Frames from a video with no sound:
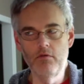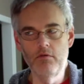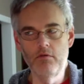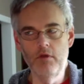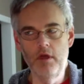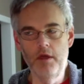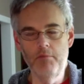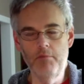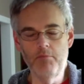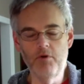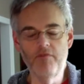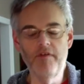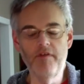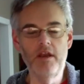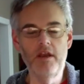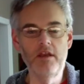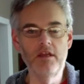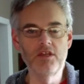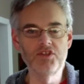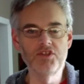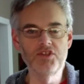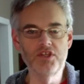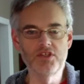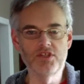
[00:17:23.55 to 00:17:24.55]
and prevent
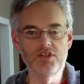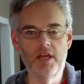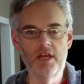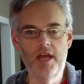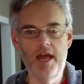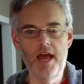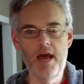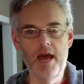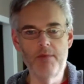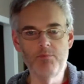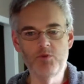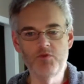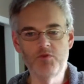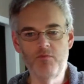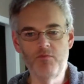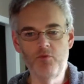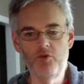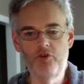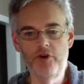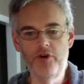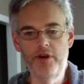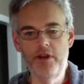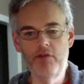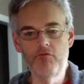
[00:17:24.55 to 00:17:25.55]
existing apps from
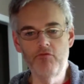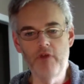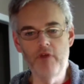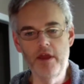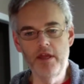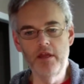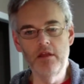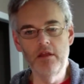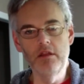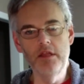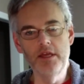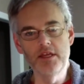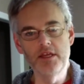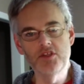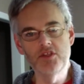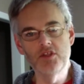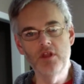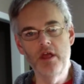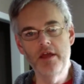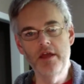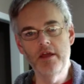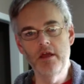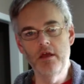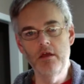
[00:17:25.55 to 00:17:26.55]
treating right clicks
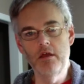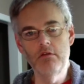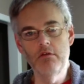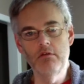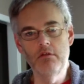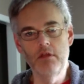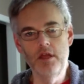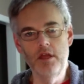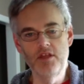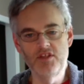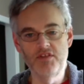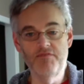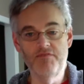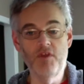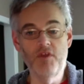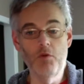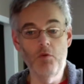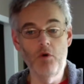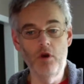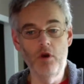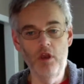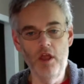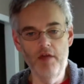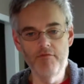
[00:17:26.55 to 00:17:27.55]
as if they
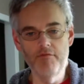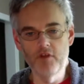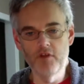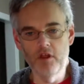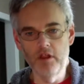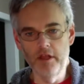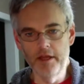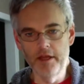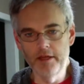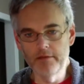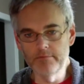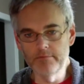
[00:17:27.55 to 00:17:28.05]
were left click.